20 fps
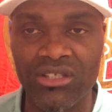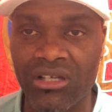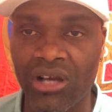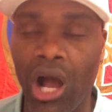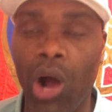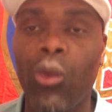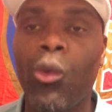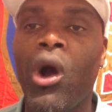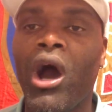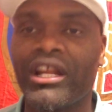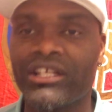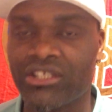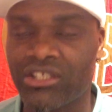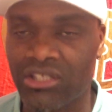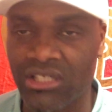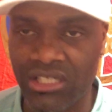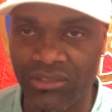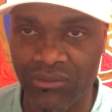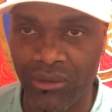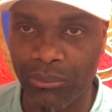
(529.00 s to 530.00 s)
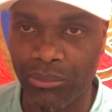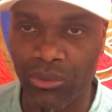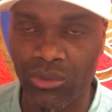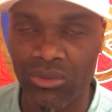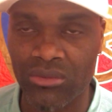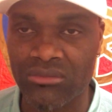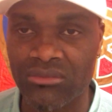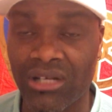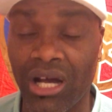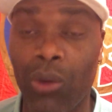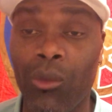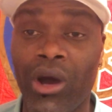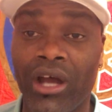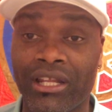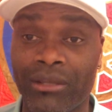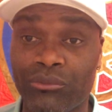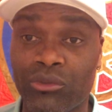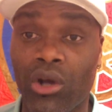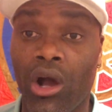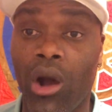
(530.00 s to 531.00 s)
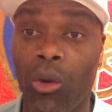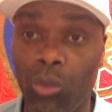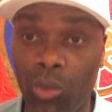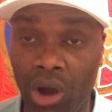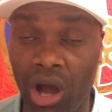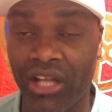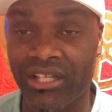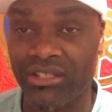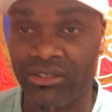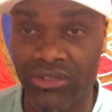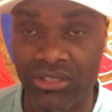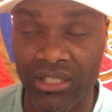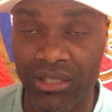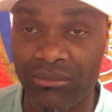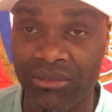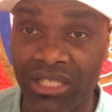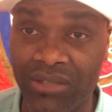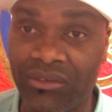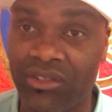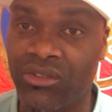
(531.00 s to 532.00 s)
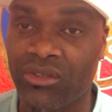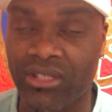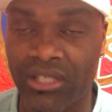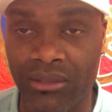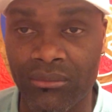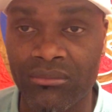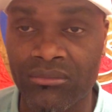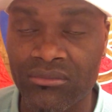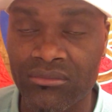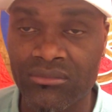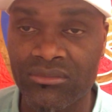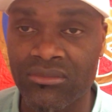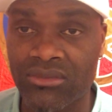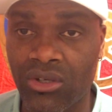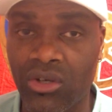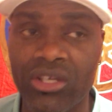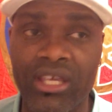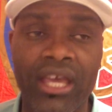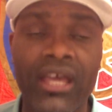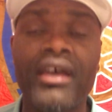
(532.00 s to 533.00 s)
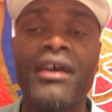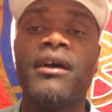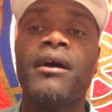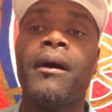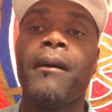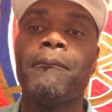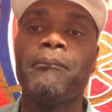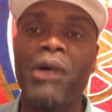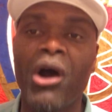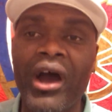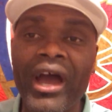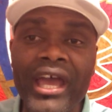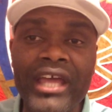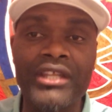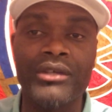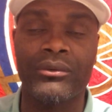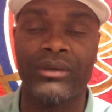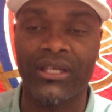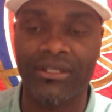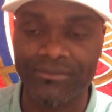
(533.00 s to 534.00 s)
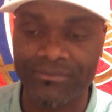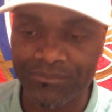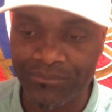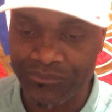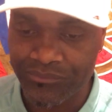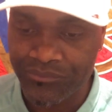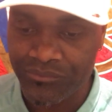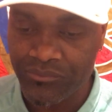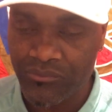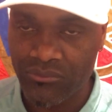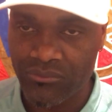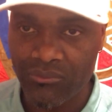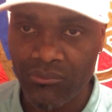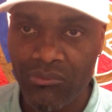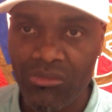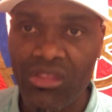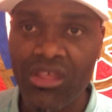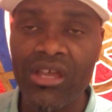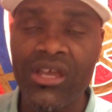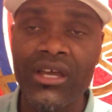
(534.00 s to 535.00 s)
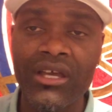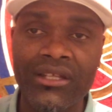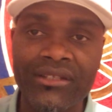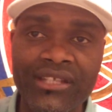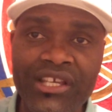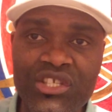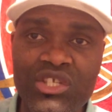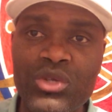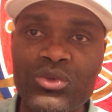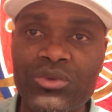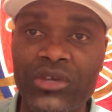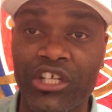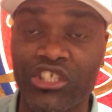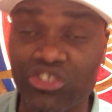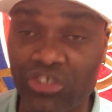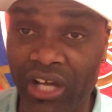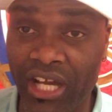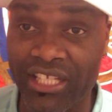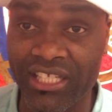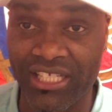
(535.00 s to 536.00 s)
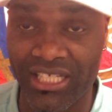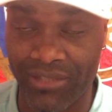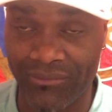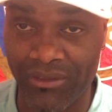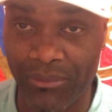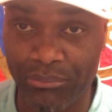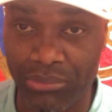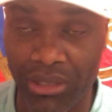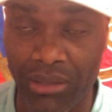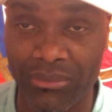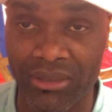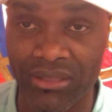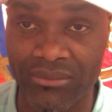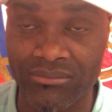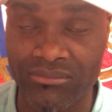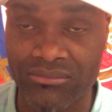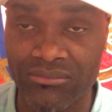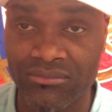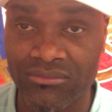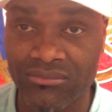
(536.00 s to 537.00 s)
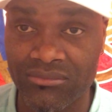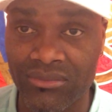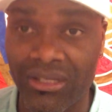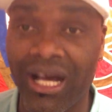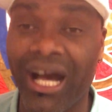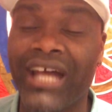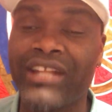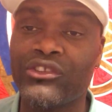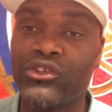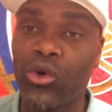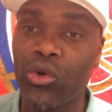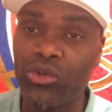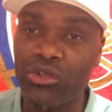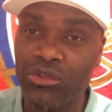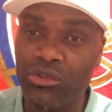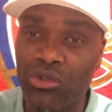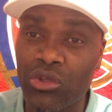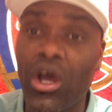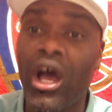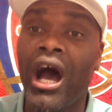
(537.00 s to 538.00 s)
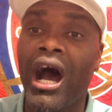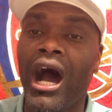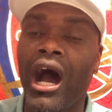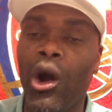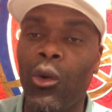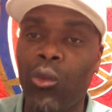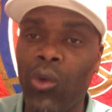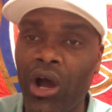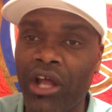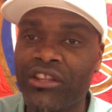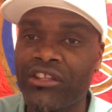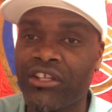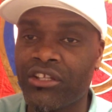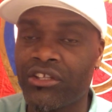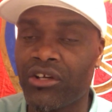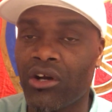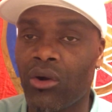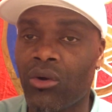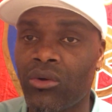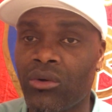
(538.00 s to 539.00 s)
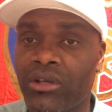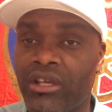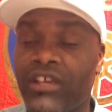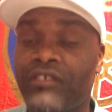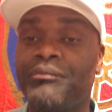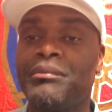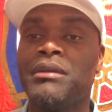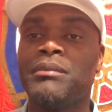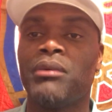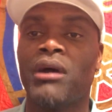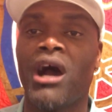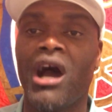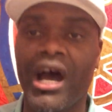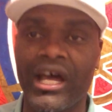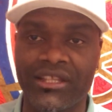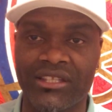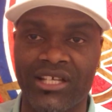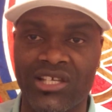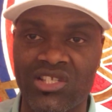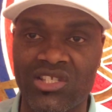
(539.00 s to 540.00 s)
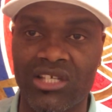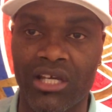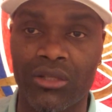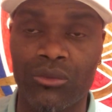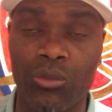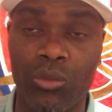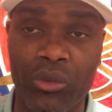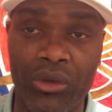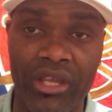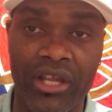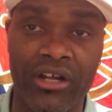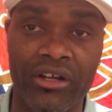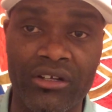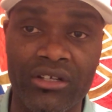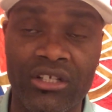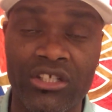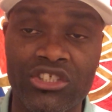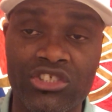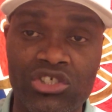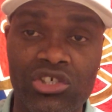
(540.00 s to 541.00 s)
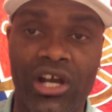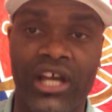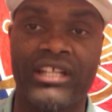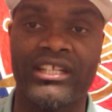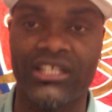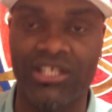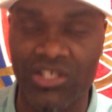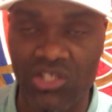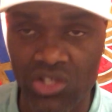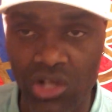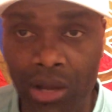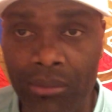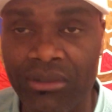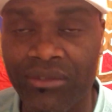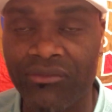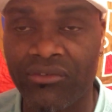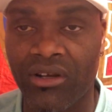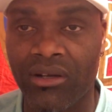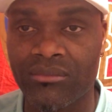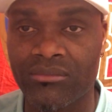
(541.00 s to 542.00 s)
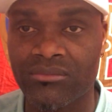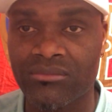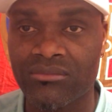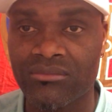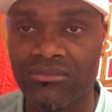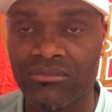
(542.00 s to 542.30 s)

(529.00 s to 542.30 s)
Award it to Liverpool. I want them to award it to them. Give it to them. Okay? But anyway, this is where Troy Deeney have the problem. And I wonder now if people understand where Troy Deeney is coming from.